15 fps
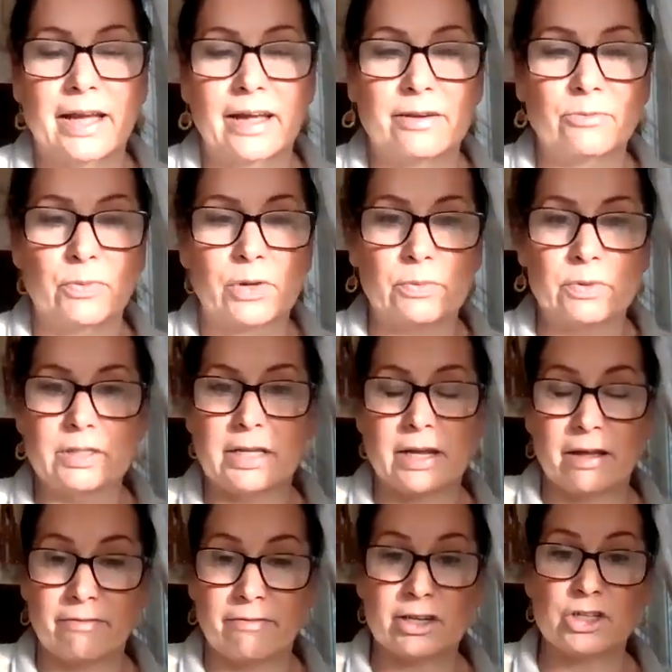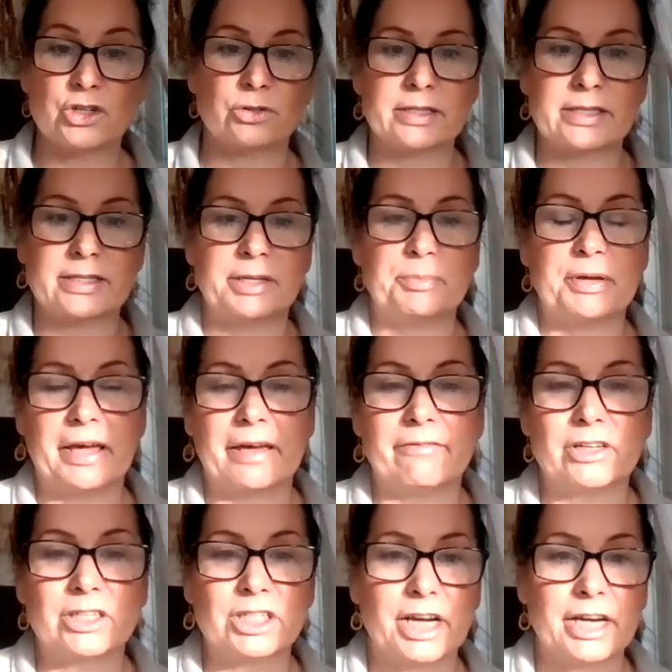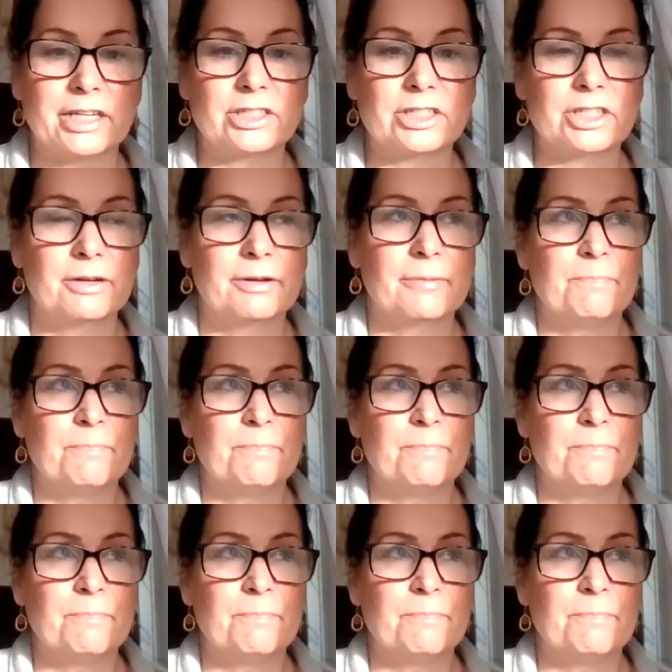and we would eventually see behavior change.